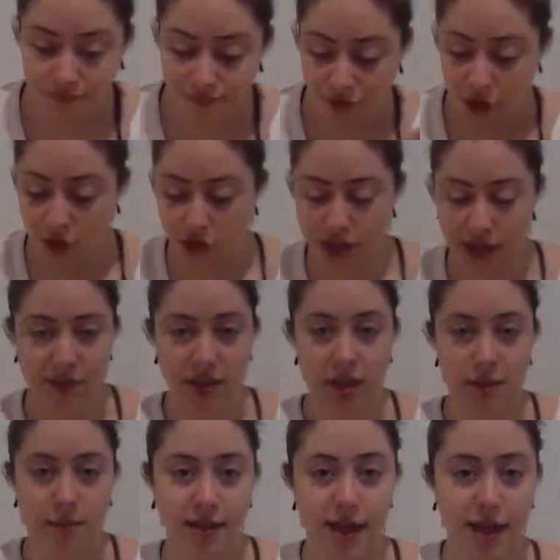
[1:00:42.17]
you just have to
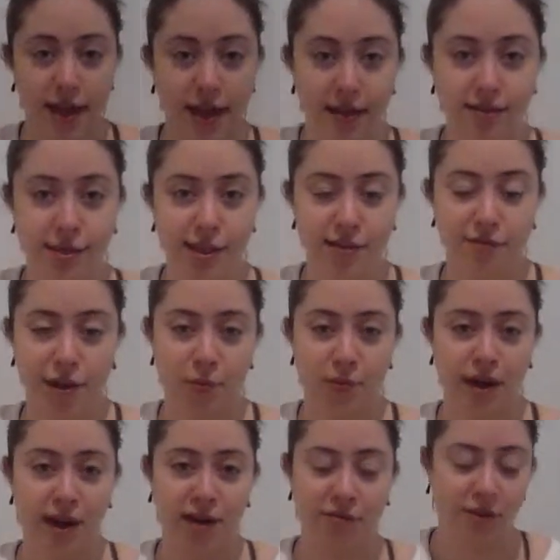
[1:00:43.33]
come and get it instead of like
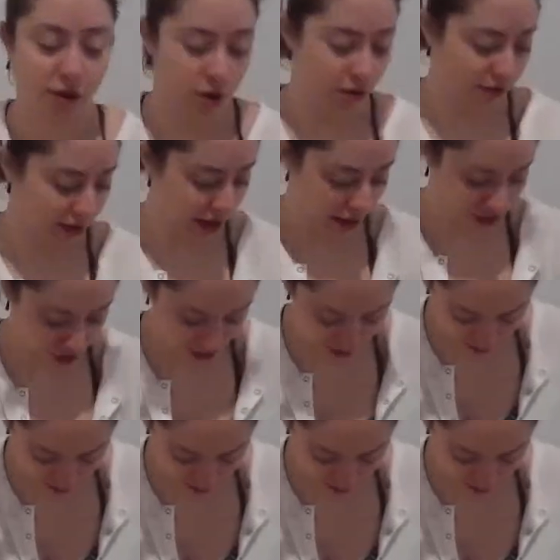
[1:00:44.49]
waiting for a notification.